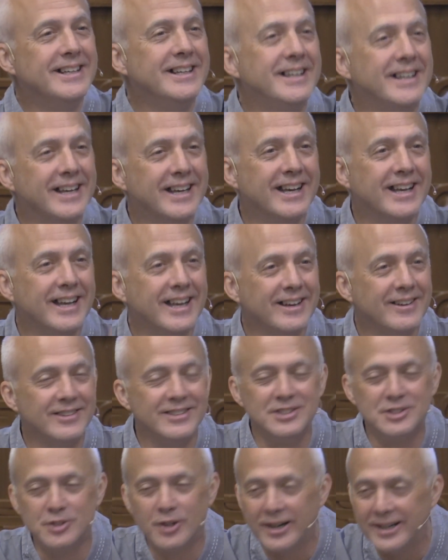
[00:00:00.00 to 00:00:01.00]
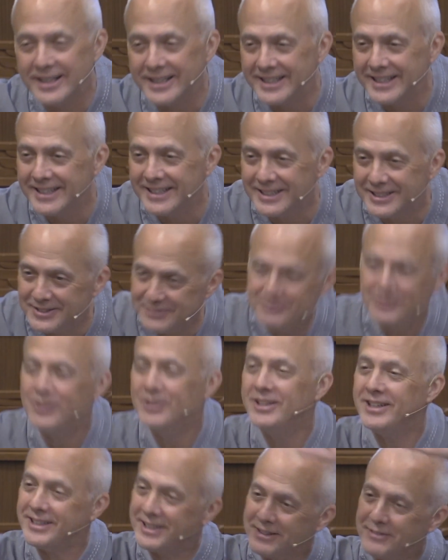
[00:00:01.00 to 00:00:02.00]
Let's try it again. Good
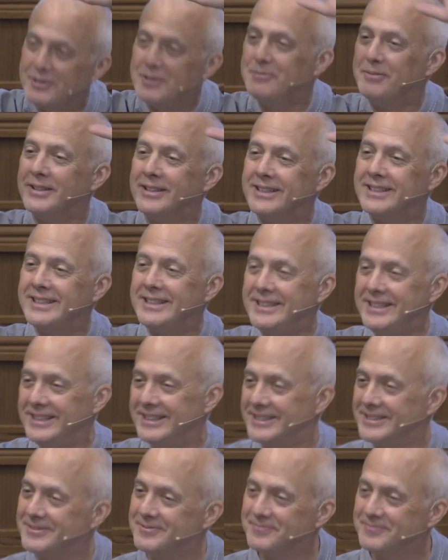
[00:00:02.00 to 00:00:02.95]
morning, everybody.